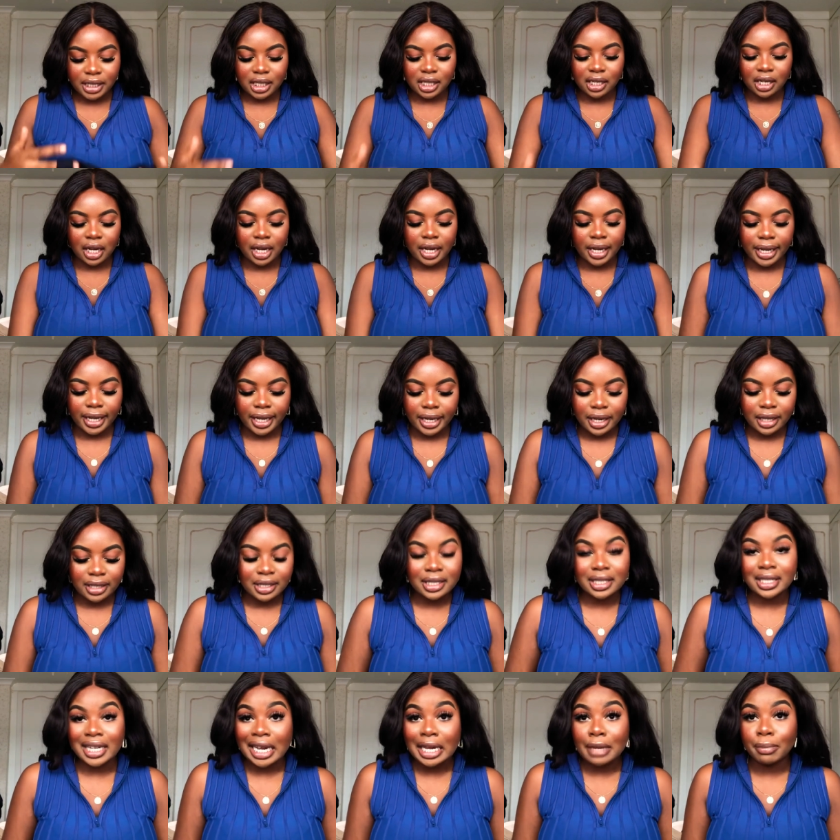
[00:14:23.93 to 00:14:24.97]
nine
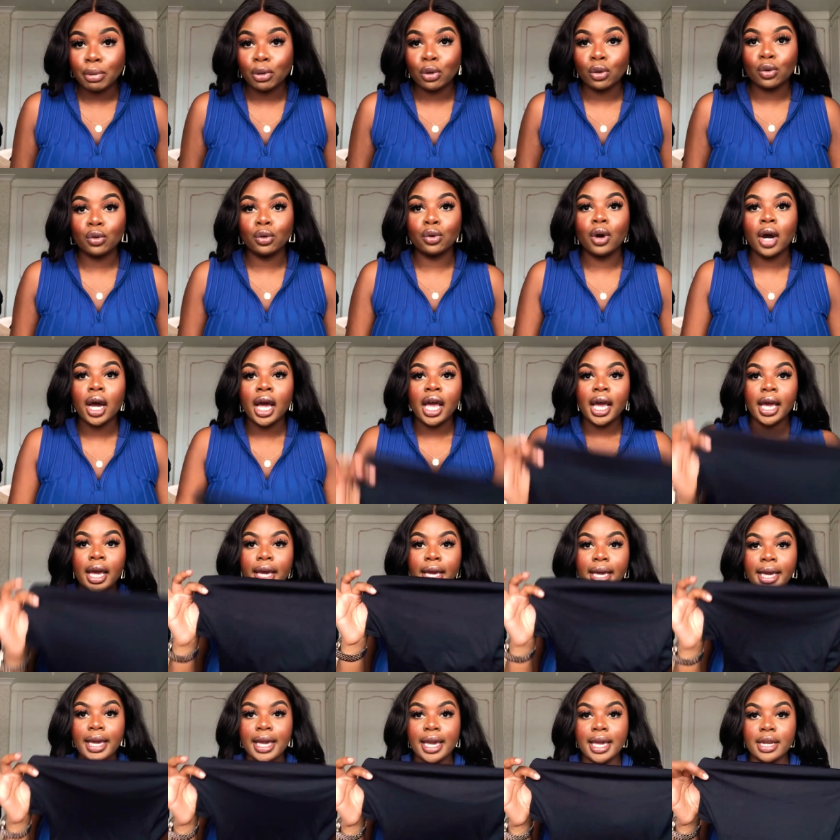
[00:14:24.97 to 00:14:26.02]
staple
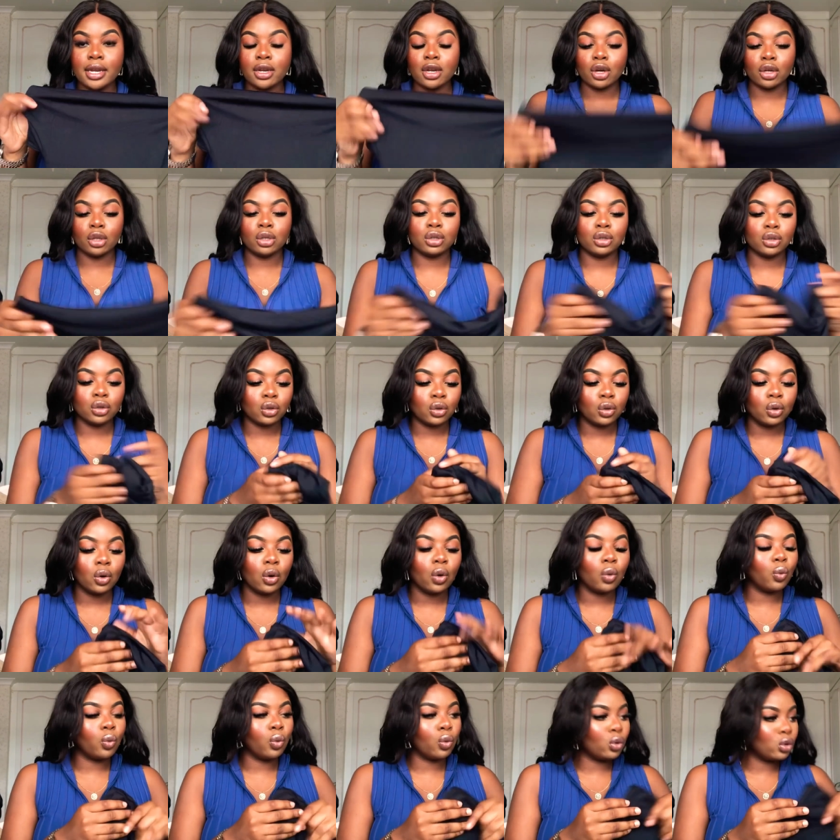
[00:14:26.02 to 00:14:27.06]
in your
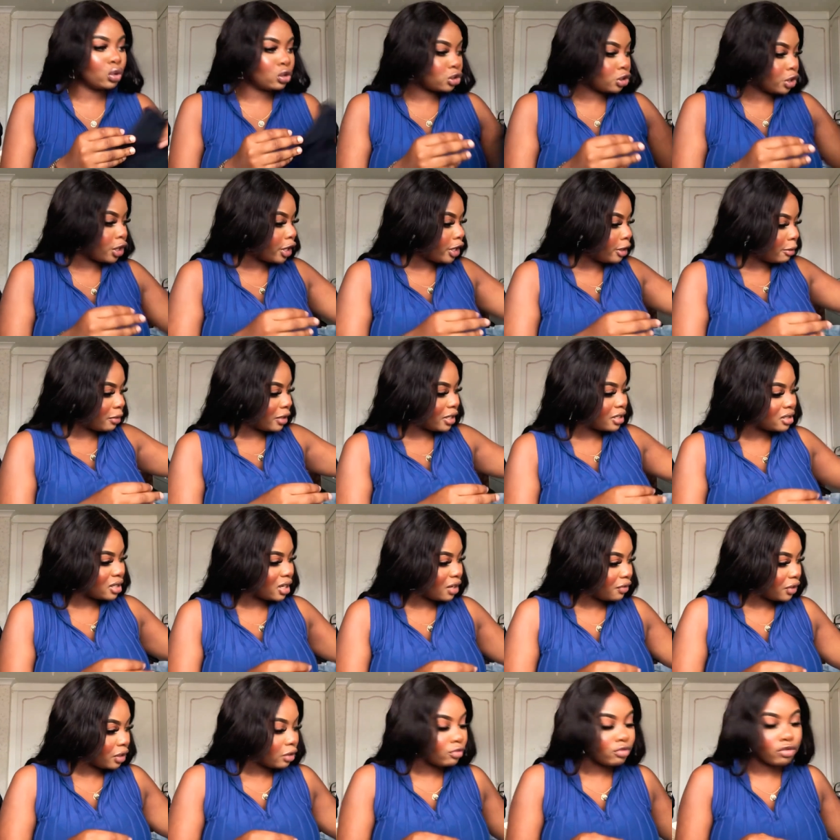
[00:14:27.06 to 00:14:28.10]
wardrobe there's
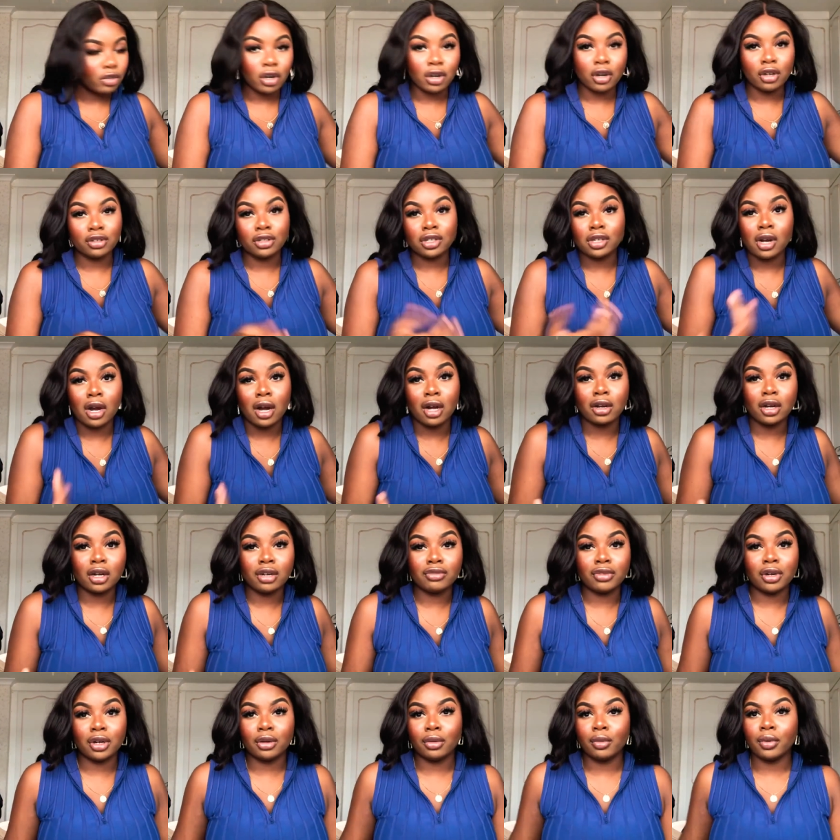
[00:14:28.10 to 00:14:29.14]
nothing wrong you can't go
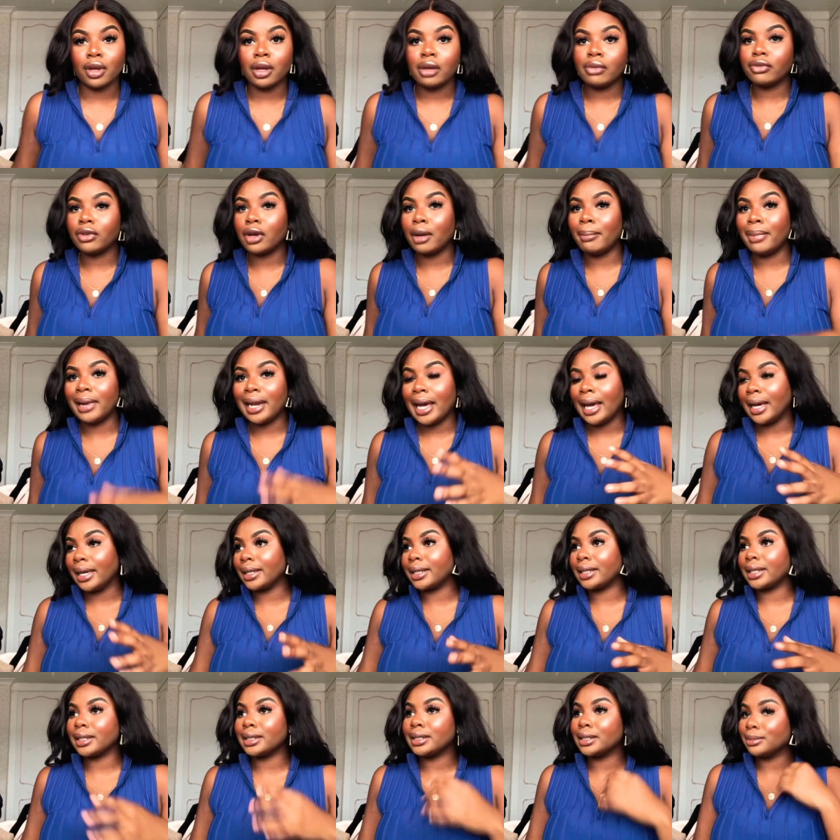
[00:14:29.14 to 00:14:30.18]
wrong with a black
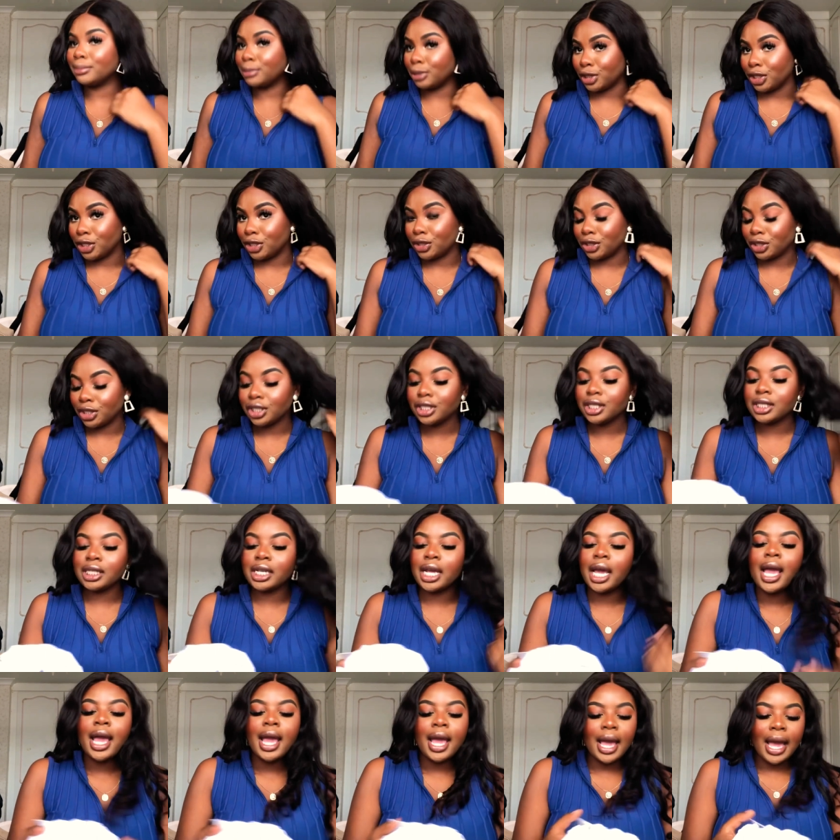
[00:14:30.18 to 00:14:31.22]
bodysuit
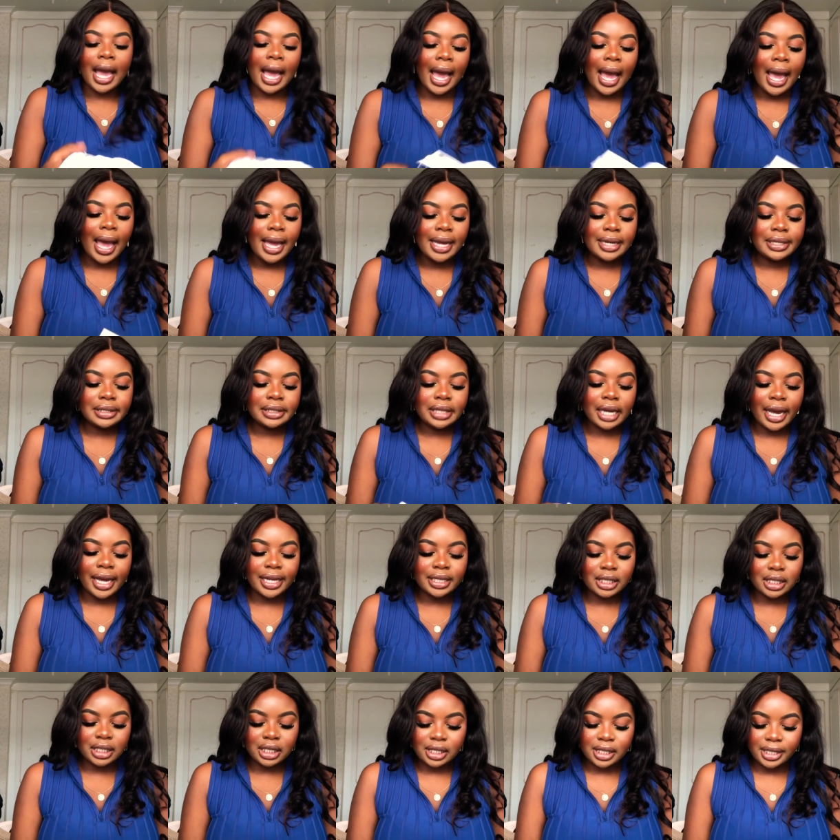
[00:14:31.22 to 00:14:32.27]
and I had to
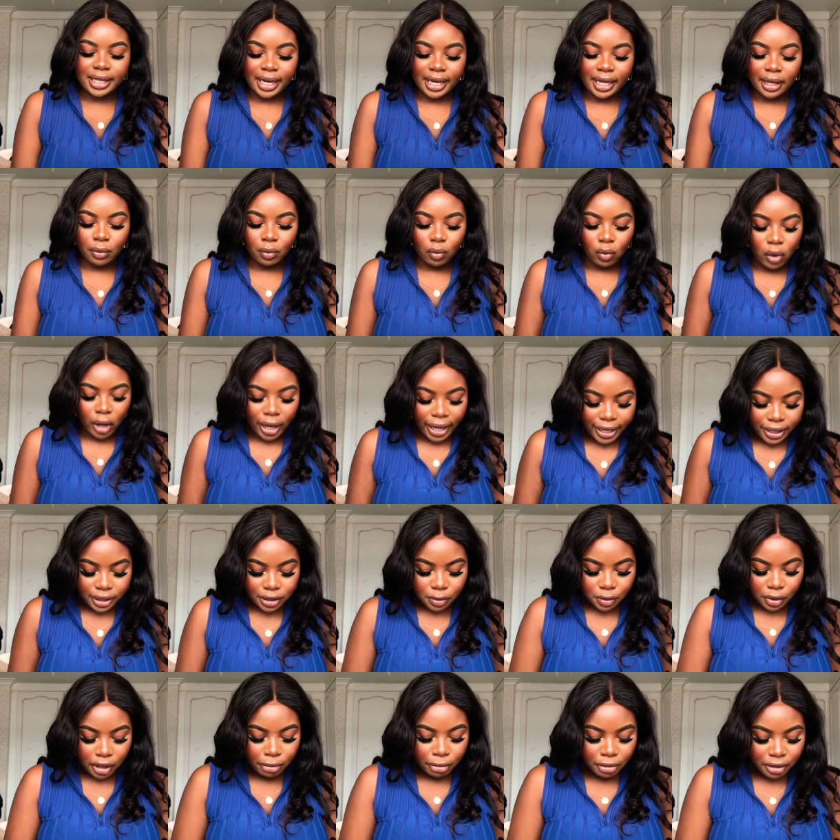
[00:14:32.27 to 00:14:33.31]
just get it in white as
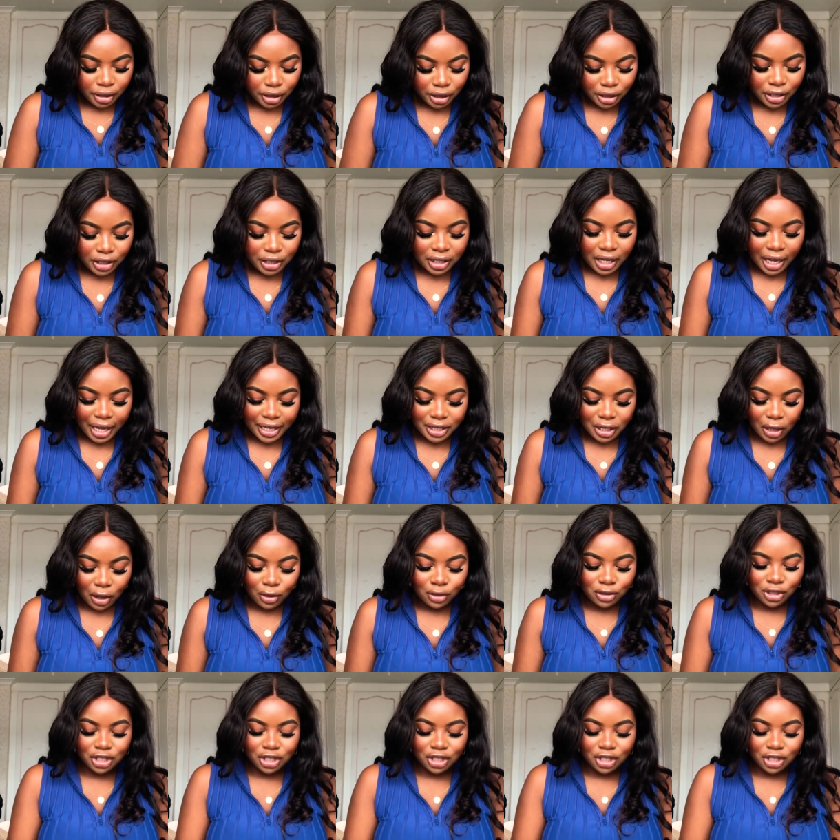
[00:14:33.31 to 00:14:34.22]
well because I told you